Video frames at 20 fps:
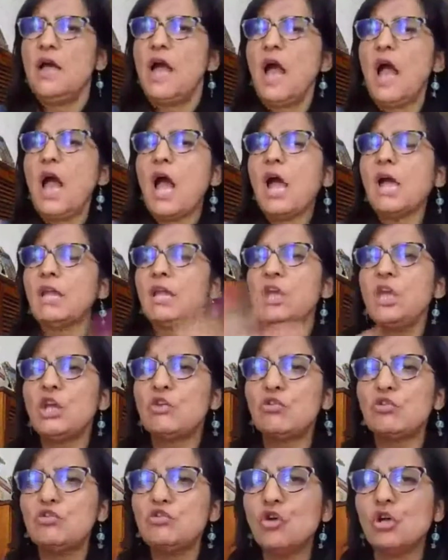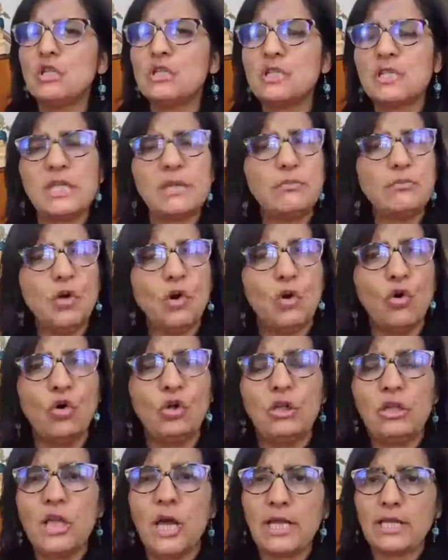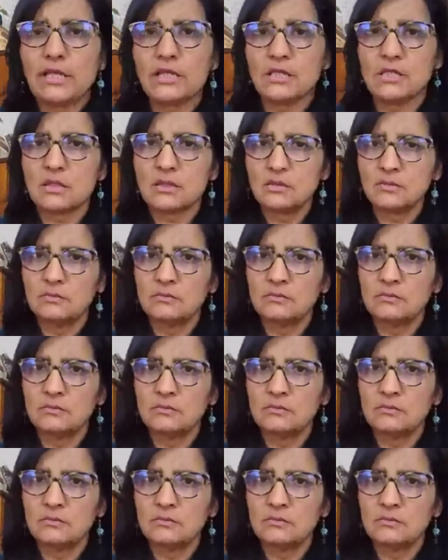and he could not sleep the whole night.